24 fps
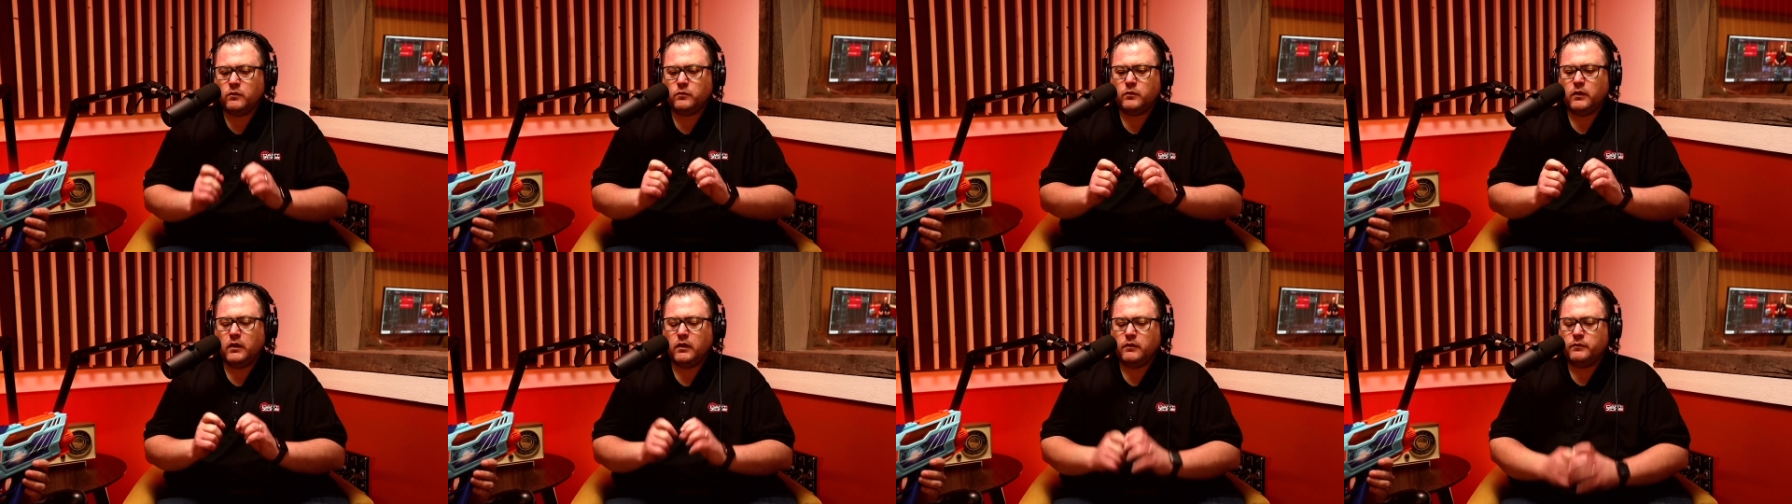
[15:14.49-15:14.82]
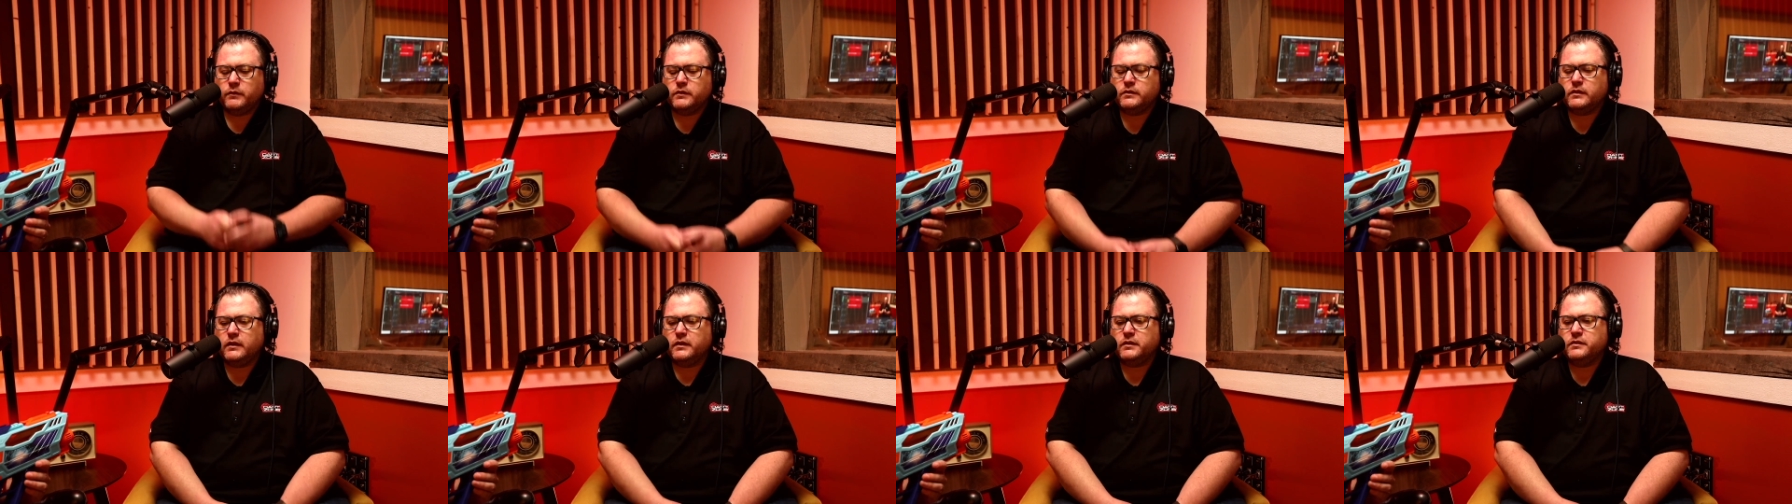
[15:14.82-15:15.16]
I
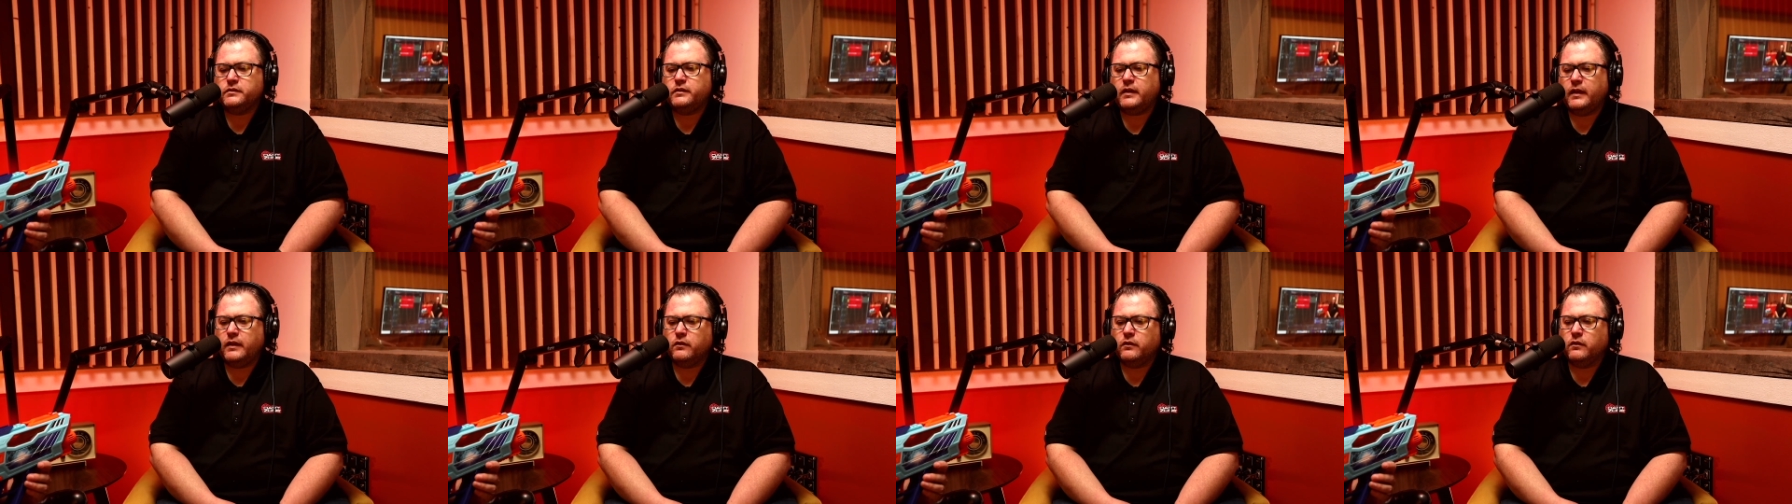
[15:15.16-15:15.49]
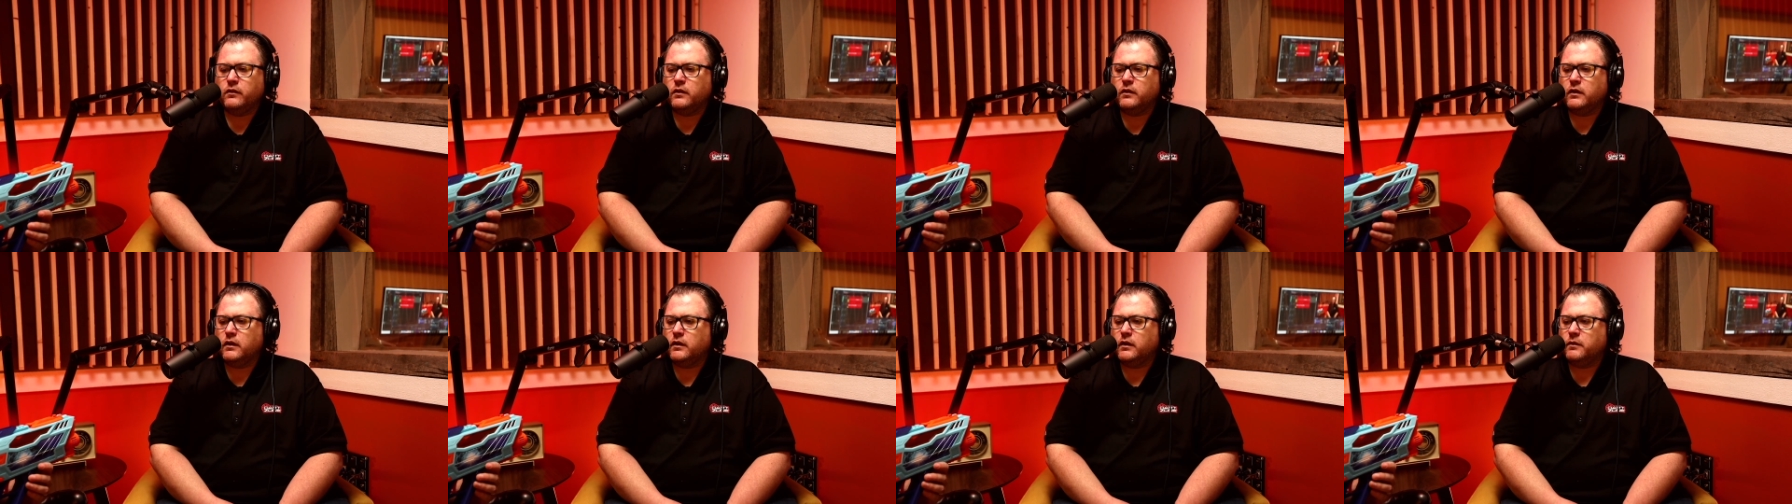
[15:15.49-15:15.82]
would say
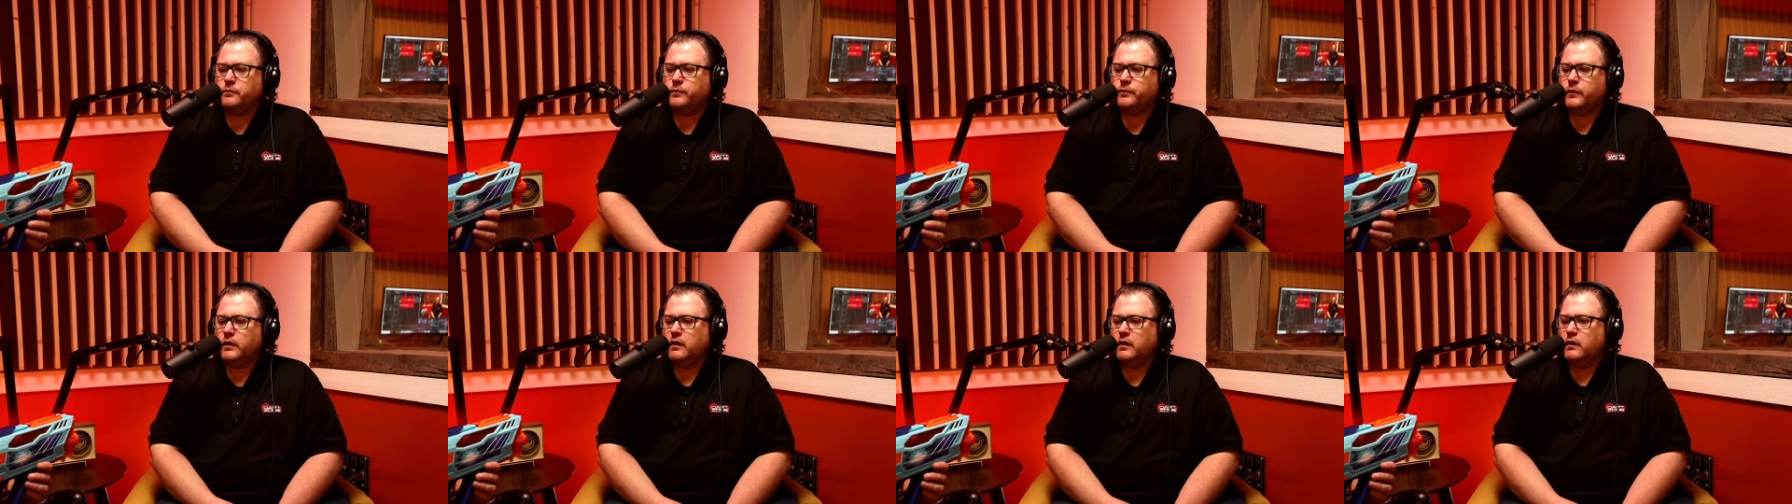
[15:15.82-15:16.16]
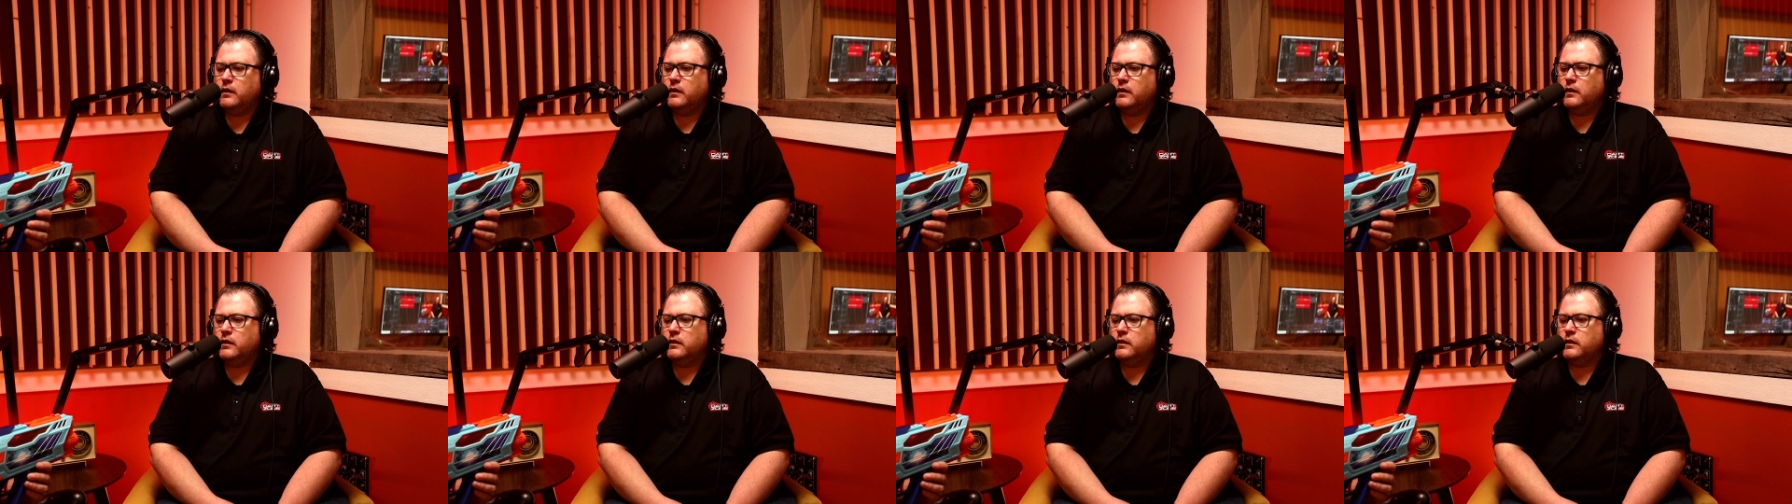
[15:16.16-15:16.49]
standard
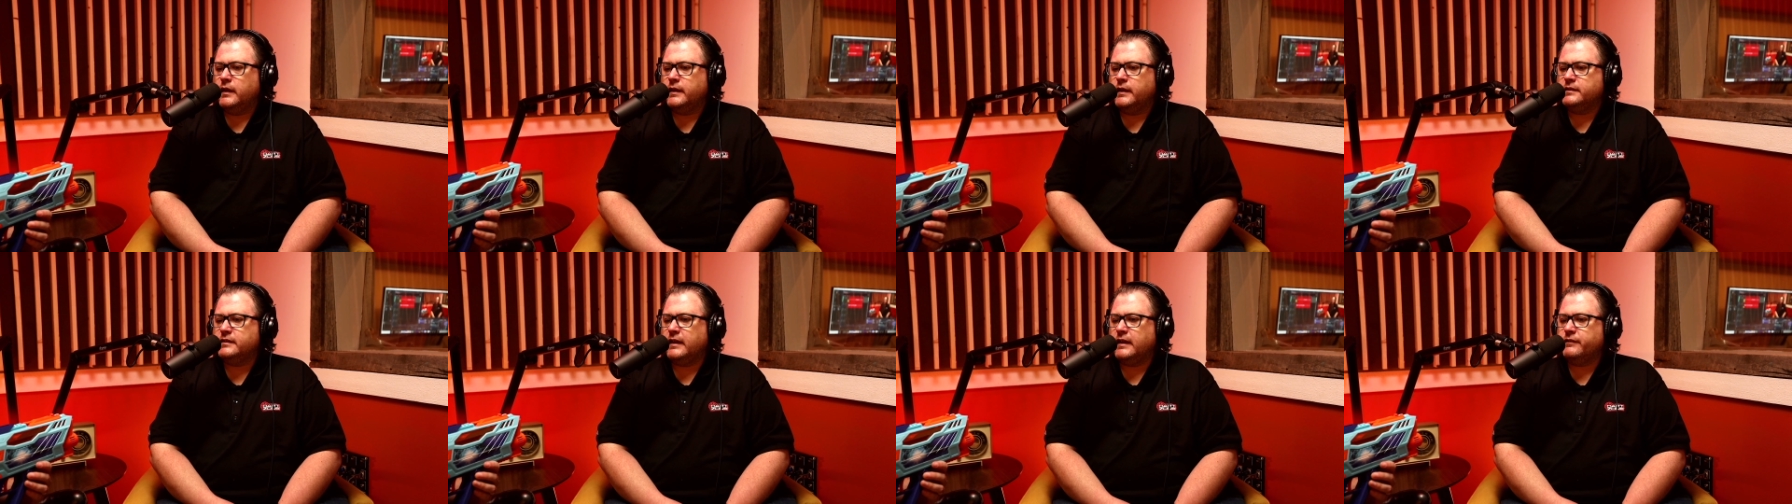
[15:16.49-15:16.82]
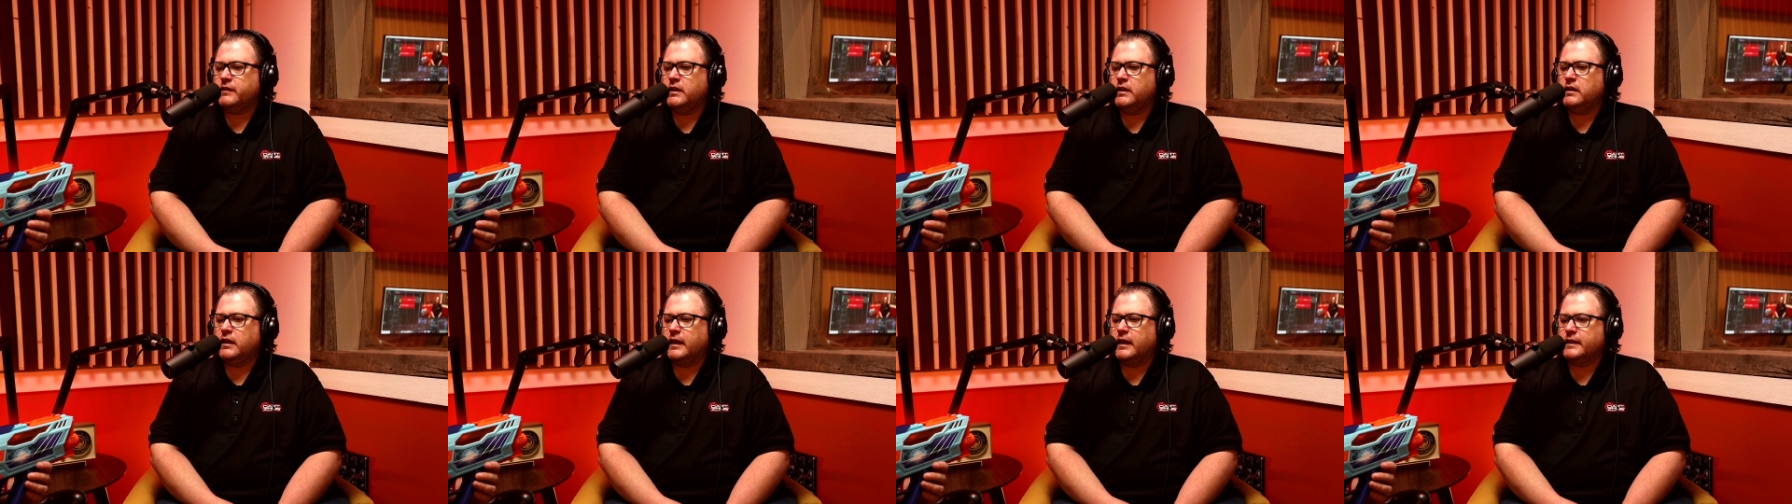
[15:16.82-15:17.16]
like
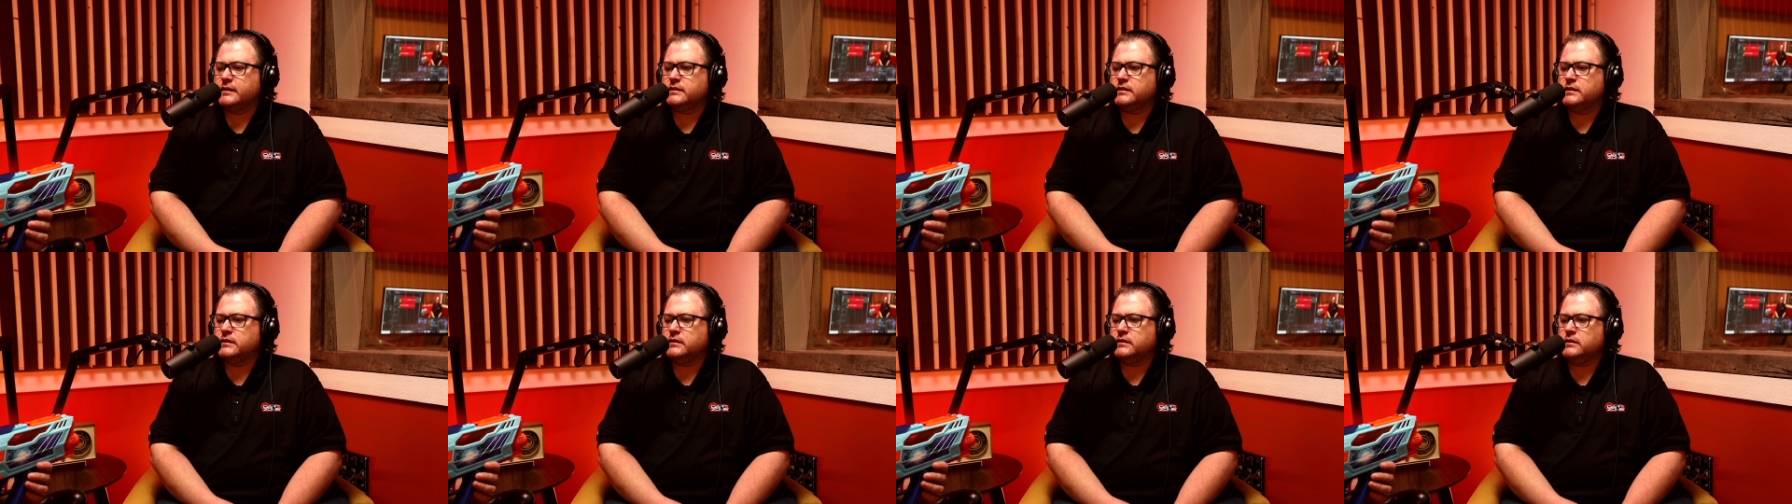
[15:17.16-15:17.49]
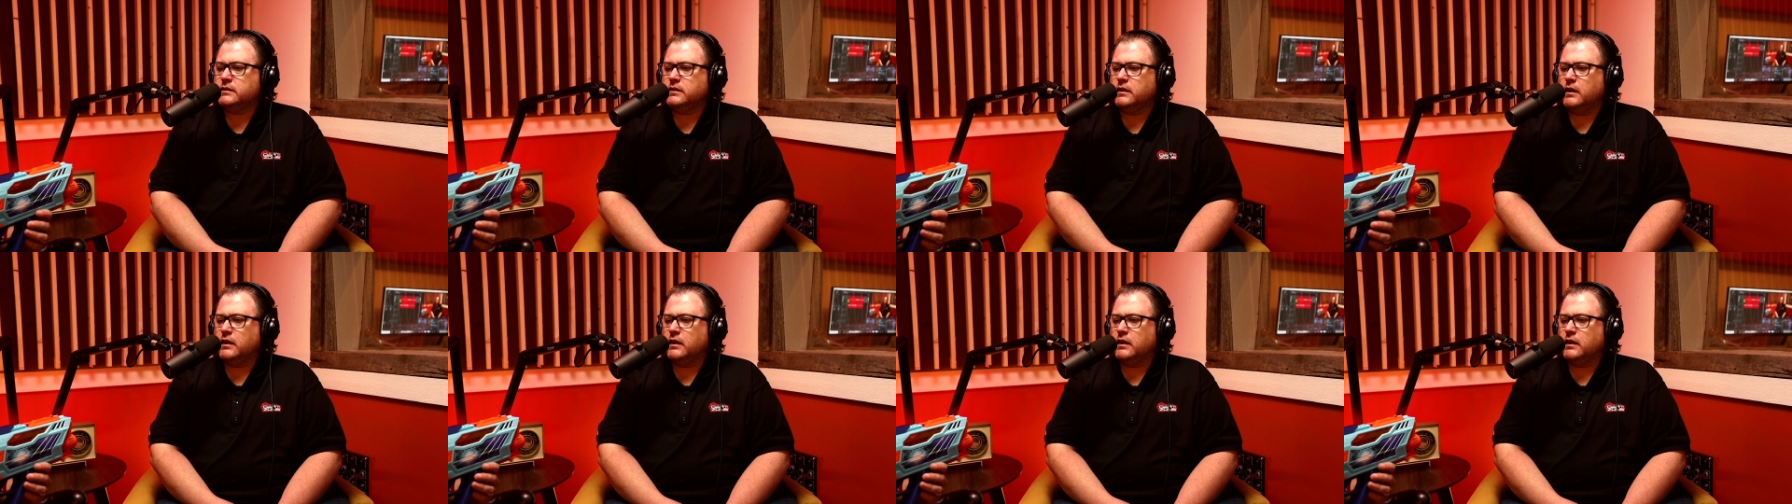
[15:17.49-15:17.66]
safety glasses,